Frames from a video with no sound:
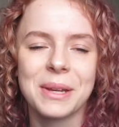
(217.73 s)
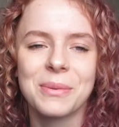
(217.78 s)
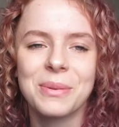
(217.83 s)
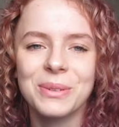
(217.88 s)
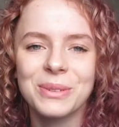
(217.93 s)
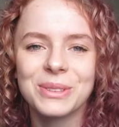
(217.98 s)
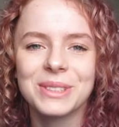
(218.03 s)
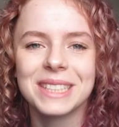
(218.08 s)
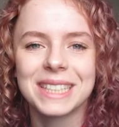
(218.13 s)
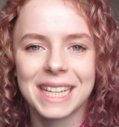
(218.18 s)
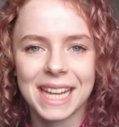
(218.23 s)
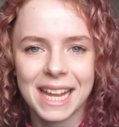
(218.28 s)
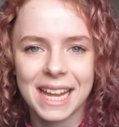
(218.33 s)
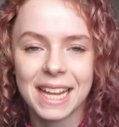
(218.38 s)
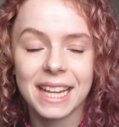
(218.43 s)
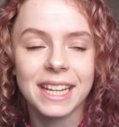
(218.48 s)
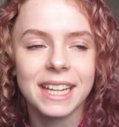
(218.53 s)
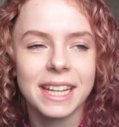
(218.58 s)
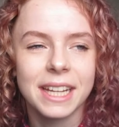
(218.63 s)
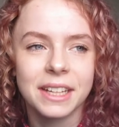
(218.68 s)
it will
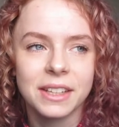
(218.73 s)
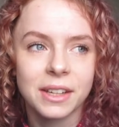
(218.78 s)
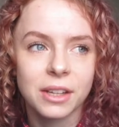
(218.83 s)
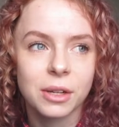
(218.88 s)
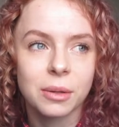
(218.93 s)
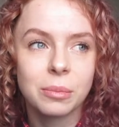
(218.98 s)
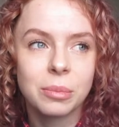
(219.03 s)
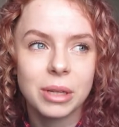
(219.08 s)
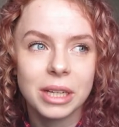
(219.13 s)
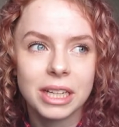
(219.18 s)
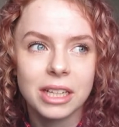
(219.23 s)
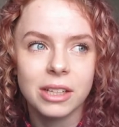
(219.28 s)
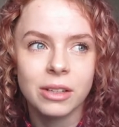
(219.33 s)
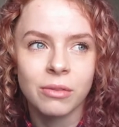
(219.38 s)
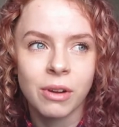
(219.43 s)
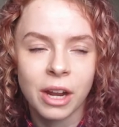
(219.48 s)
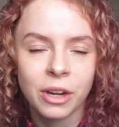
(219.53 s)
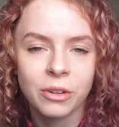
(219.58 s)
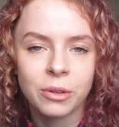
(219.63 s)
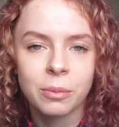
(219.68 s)
decay in a completely
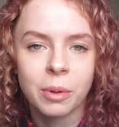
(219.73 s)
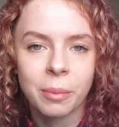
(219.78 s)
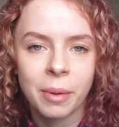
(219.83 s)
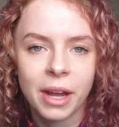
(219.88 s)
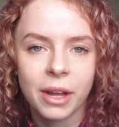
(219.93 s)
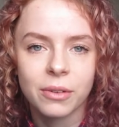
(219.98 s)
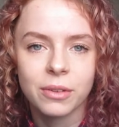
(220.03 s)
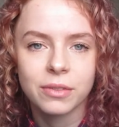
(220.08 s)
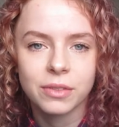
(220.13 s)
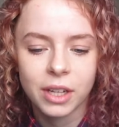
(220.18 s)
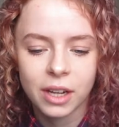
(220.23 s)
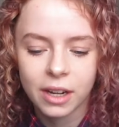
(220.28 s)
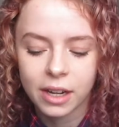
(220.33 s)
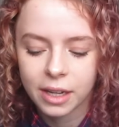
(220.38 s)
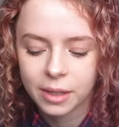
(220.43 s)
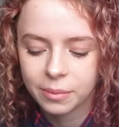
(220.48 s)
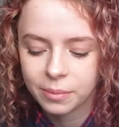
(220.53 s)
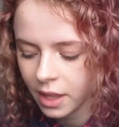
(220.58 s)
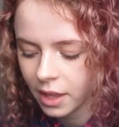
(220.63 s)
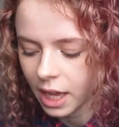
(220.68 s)
random amount of
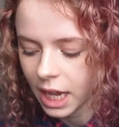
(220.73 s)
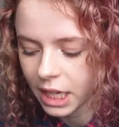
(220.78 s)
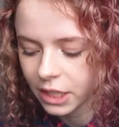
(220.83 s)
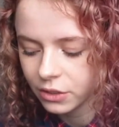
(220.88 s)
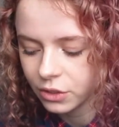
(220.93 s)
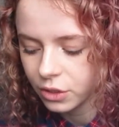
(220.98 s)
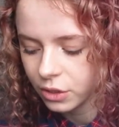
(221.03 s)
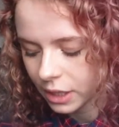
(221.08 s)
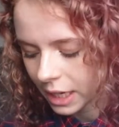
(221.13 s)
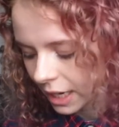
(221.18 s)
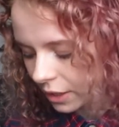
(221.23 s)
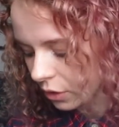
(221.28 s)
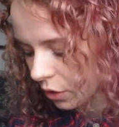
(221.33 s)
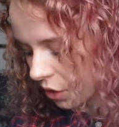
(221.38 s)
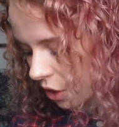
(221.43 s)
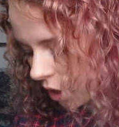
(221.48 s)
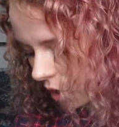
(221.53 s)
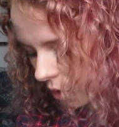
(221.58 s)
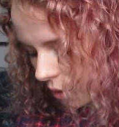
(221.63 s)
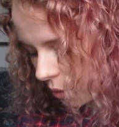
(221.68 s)
time and you cannot
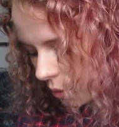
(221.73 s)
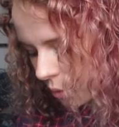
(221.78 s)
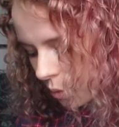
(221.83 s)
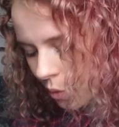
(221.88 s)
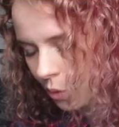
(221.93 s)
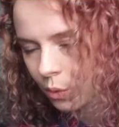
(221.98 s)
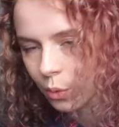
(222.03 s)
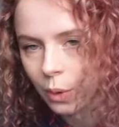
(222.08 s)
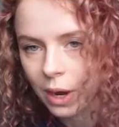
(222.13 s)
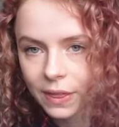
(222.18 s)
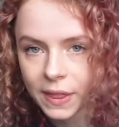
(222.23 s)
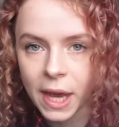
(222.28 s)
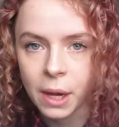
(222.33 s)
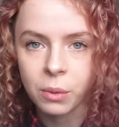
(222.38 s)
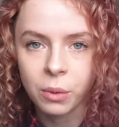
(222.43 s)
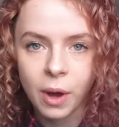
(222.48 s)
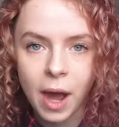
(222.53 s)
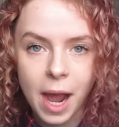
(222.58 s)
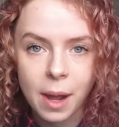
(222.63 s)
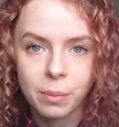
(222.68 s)
know when that
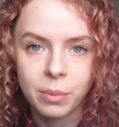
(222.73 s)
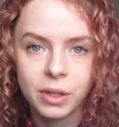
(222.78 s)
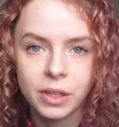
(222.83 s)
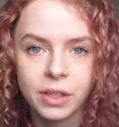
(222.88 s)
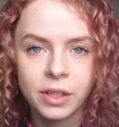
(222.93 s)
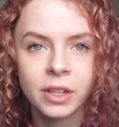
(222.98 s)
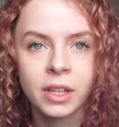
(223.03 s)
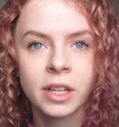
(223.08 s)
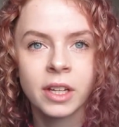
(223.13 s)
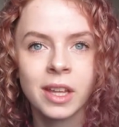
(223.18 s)
will happen.